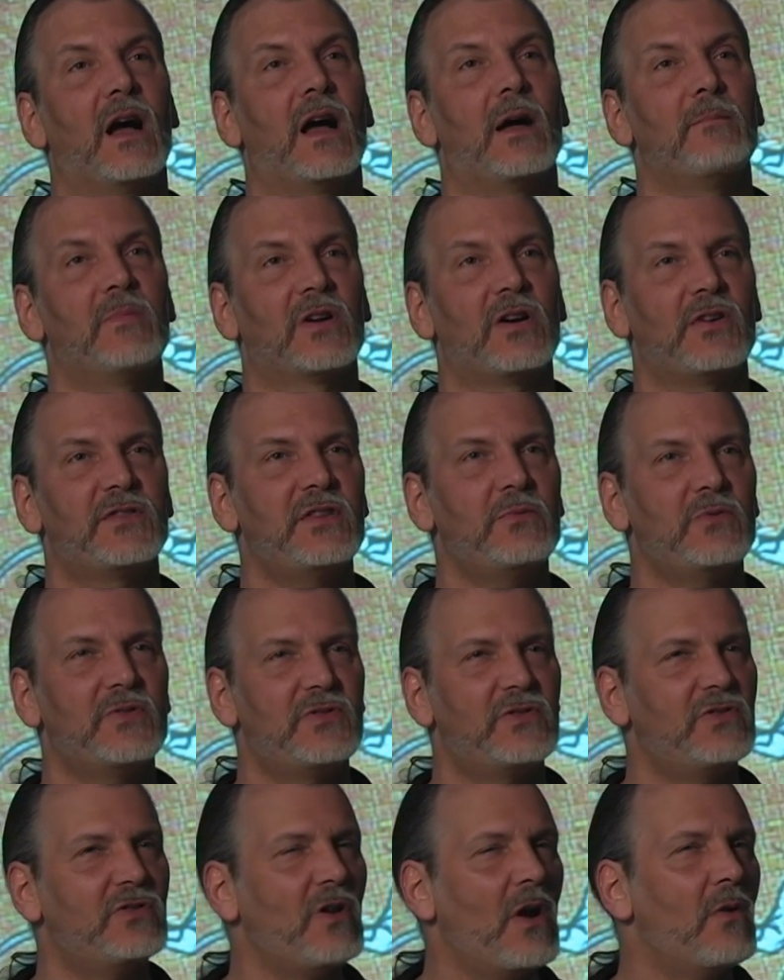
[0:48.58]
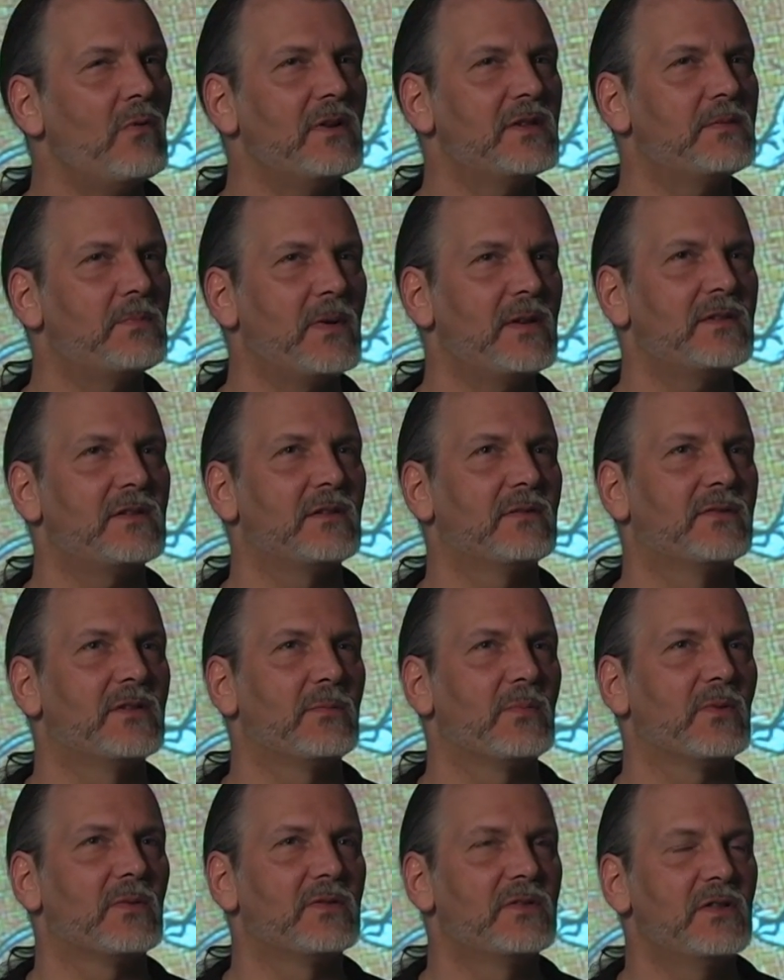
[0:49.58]
because it was so expensive to
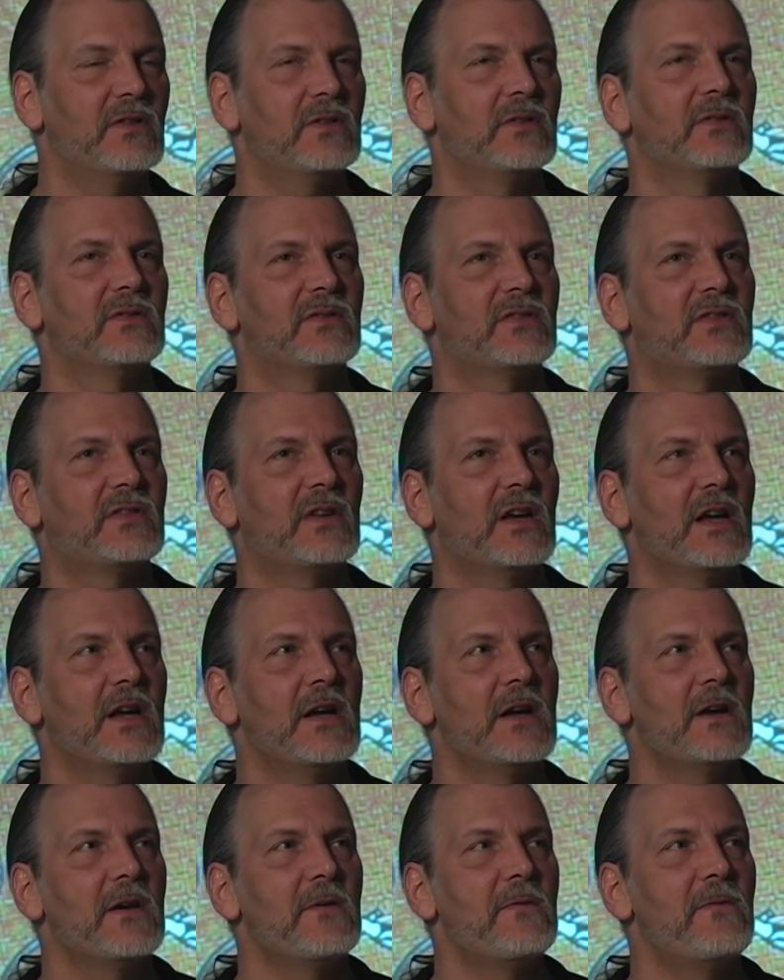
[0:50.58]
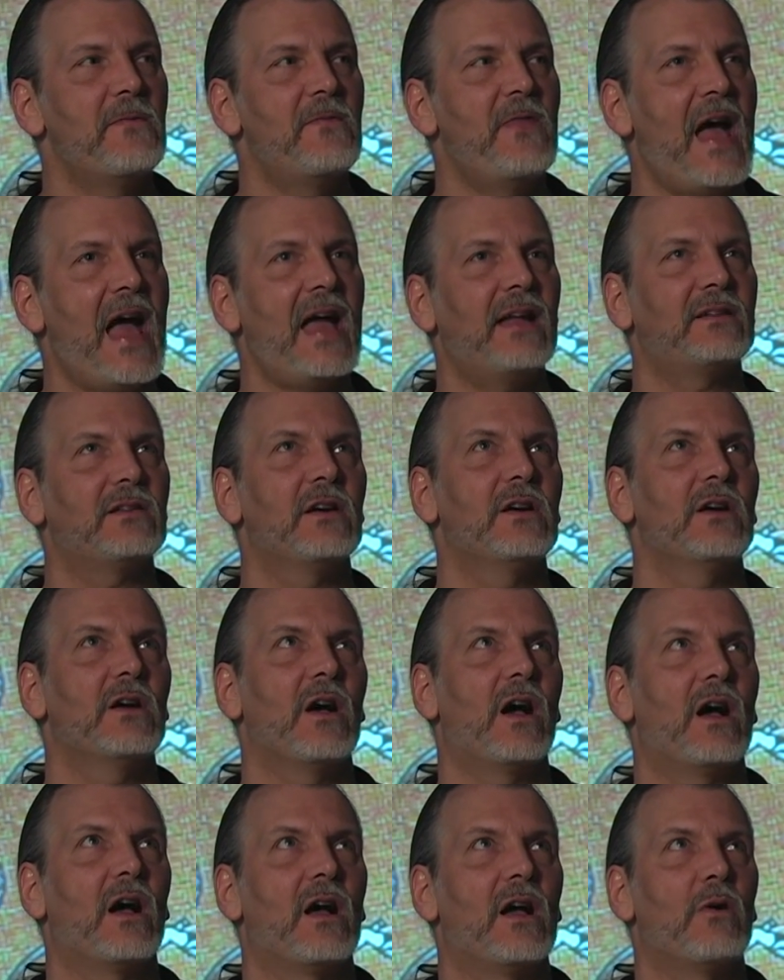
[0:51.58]
produce, that
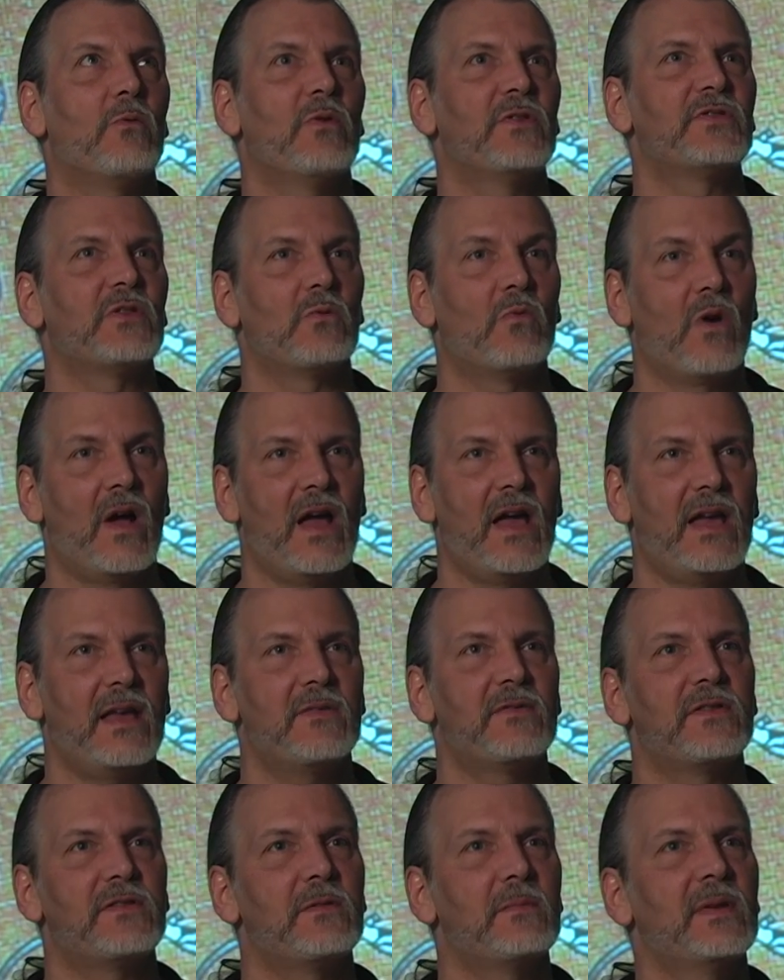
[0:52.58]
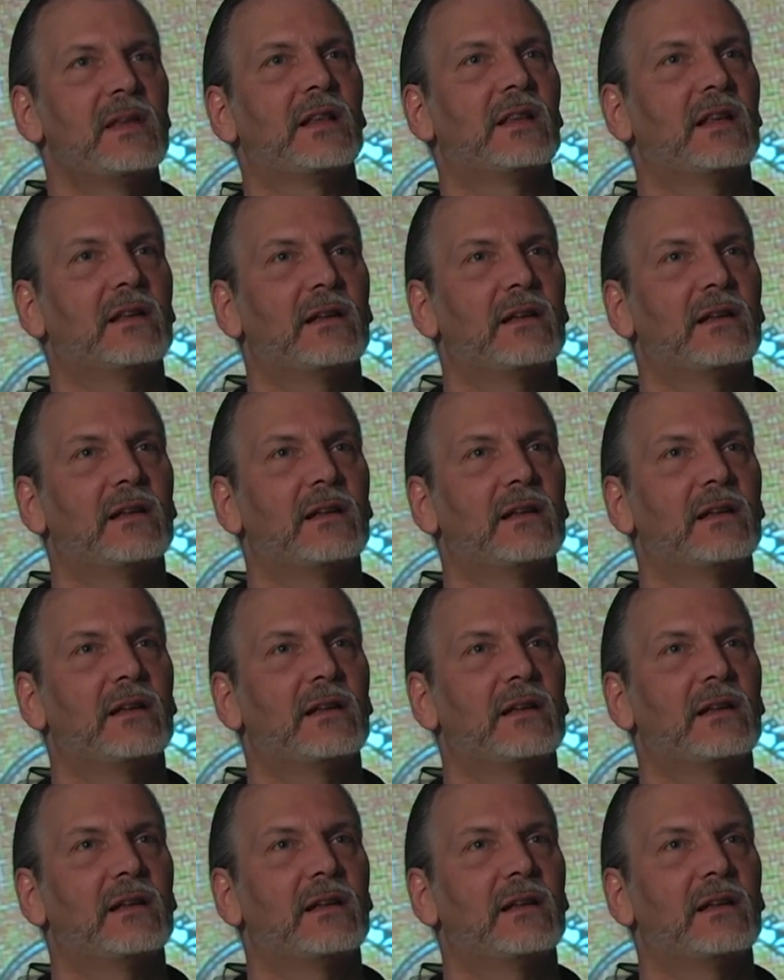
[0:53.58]
was a way that the Middle